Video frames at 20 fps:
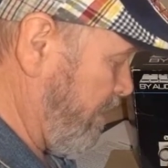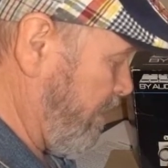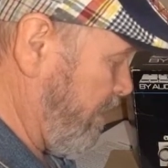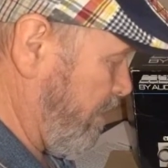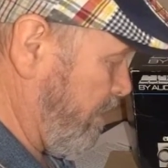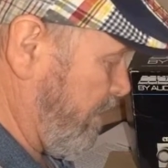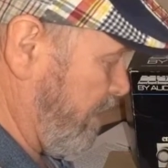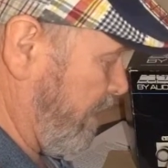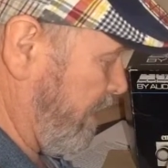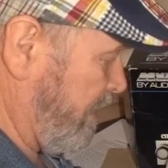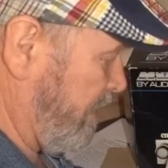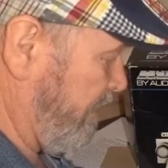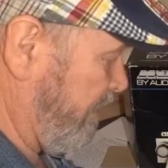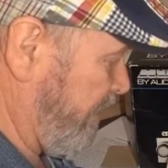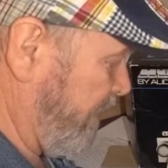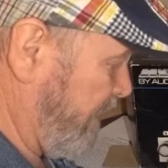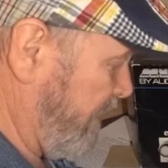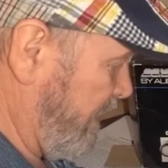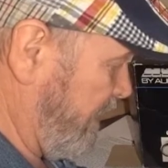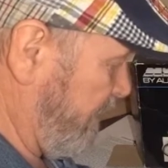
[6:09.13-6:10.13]
Oh, we got
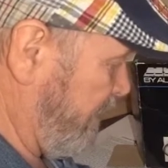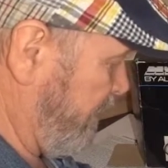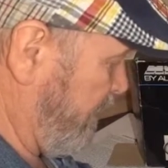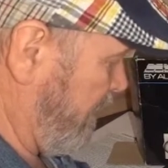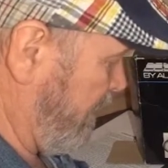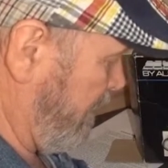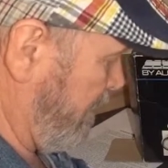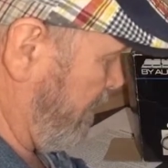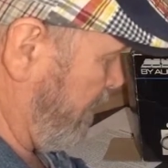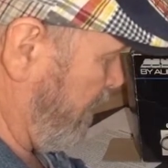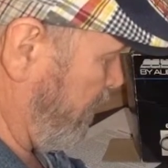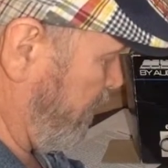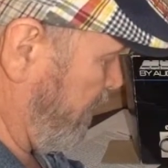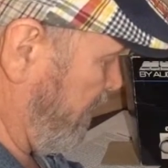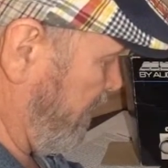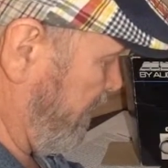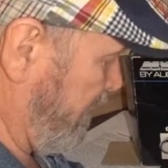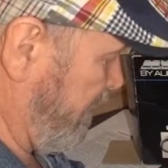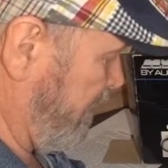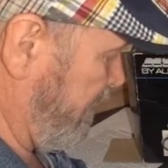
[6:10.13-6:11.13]
different color knob. Oh,
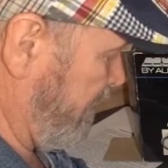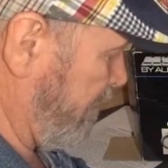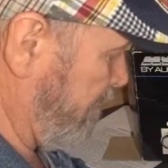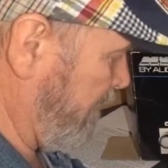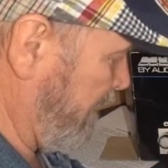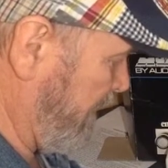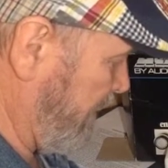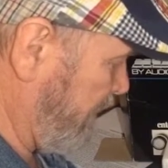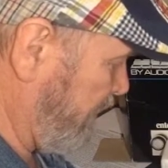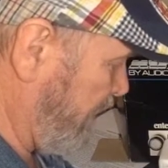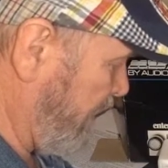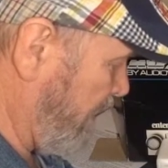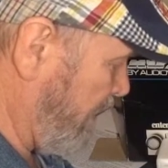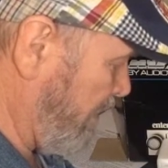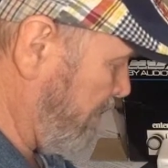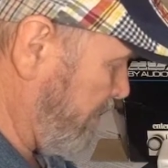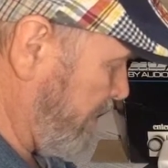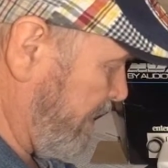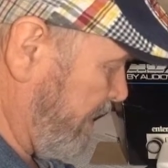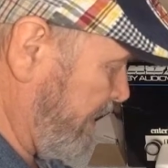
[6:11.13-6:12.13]
there's a middle
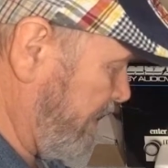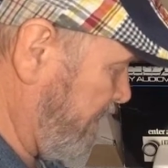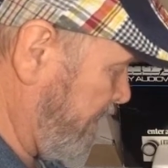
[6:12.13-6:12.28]
knob, and